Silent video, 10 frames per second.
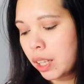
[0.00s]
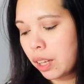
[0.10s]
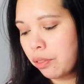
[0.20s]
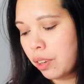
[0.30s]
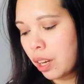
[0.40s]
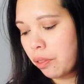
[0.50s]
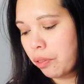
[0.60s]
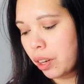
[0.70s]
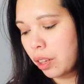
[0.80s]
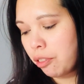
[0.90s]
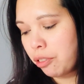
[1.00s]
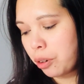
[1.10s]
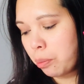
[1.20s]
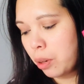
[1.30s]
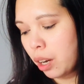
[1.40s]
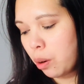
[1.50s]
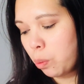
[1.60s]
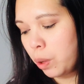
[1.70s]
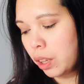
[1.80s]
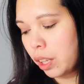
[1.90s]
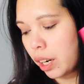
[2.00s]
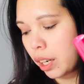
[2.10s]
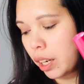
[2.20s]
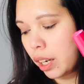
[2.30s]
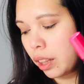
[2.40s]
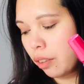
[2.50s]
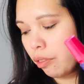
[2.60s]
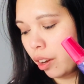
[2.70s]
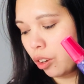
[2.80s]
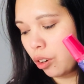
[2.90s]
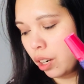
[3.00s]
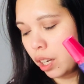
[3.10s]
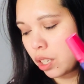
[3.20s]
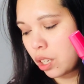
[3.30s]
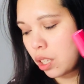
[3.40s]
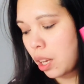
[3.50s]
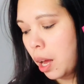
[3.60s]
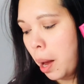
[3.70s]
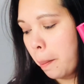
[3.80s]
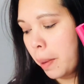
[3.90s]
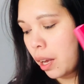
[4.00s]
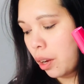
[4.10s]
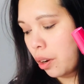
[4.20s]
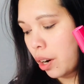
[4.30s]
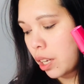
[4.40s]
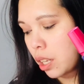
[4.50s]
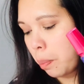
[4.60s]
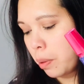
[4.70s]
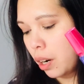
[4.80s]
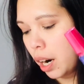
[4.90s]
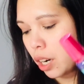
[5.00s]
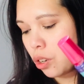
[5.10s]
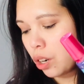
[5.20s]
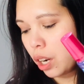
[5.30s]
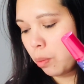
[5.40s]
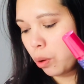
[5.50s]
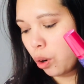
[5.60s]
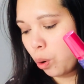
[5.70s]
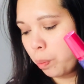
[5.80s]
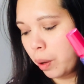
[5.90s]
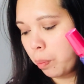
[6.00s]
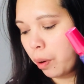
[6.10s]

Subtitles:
The vegan-friendly formula will darken and define your lashes, making your eyes appear larger and more open.